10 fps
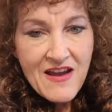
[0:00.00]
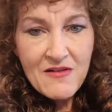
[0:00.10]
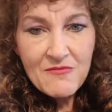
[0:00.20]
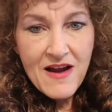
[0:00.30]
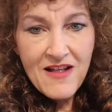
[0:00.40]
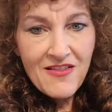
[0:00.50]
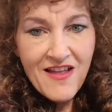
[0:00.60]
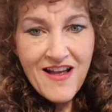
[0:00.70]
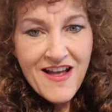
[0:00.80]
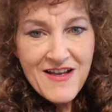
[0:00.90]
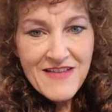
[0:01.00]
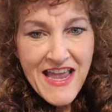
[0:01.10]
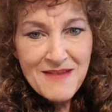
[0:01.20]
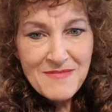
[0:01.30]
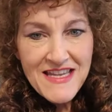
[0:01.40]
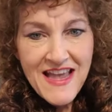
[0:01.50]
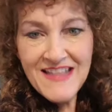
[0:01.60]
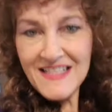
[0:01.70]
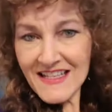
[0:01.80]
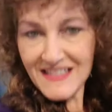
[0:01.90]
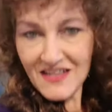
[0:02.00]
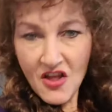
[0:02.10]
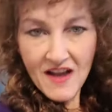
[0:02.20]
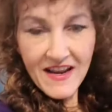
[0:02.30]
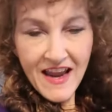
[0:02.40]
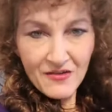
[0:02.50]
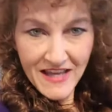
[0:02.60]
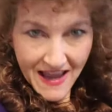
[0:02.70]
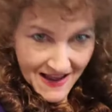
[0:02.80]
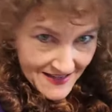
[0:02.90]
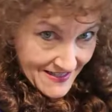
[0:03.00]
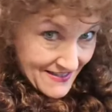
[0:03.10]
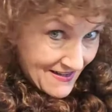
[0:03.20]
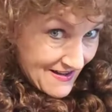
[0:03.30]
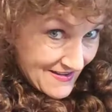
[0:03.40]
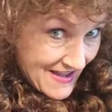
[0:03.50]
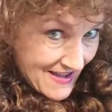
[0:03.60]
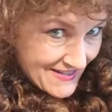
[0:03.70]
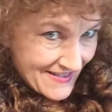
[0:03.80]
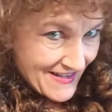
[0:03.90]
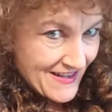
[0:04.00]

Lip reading: Well, Amy, yes, it's a lot of hair. Yes, yes, it